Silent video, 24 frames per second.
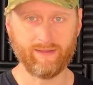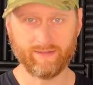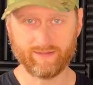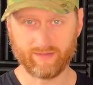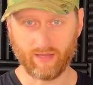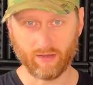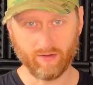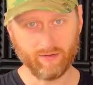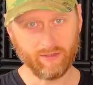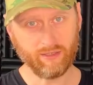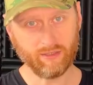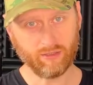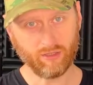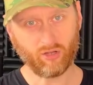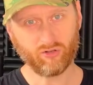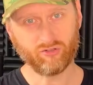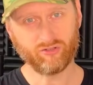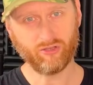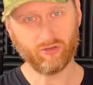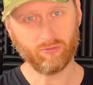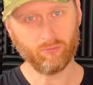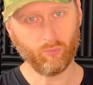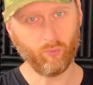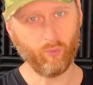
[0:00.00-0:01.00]
It's only
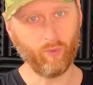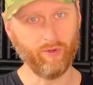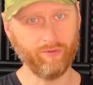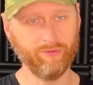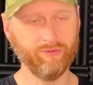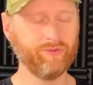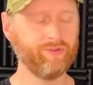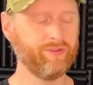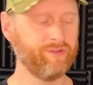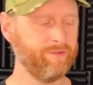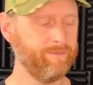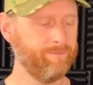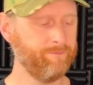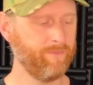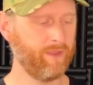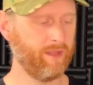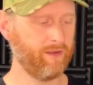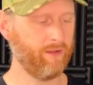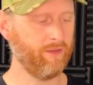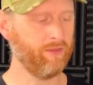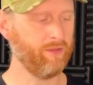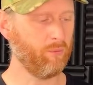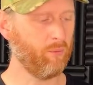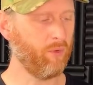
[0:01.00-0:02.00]
locked up once,
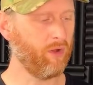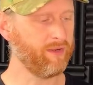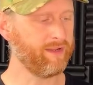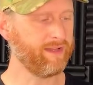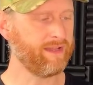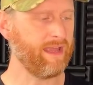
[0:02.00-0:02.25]
and on the one